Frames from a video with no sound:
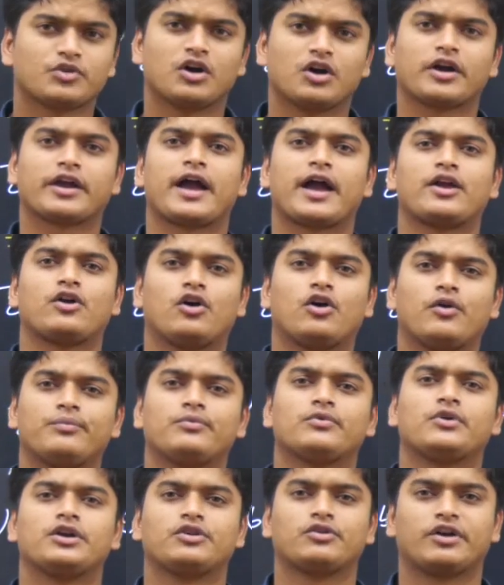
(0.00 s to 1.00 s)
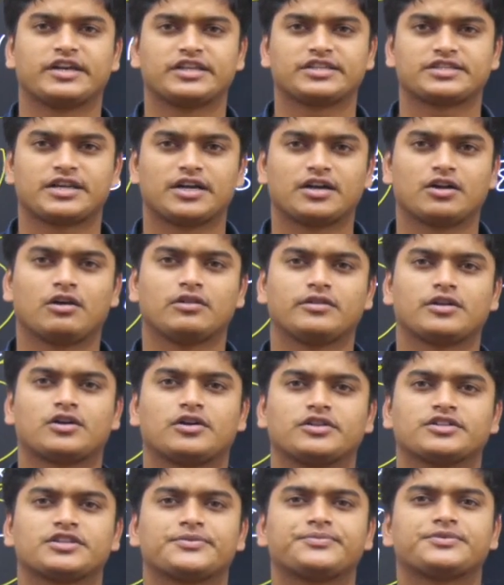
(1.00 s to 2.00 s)
Okay, I hope you understand all the
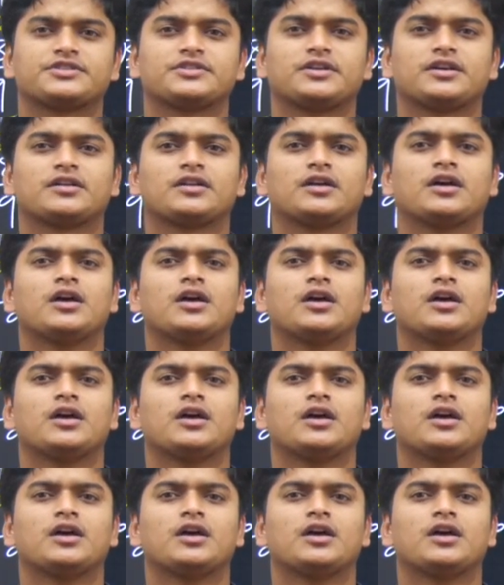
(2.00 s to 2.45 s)
concepts here.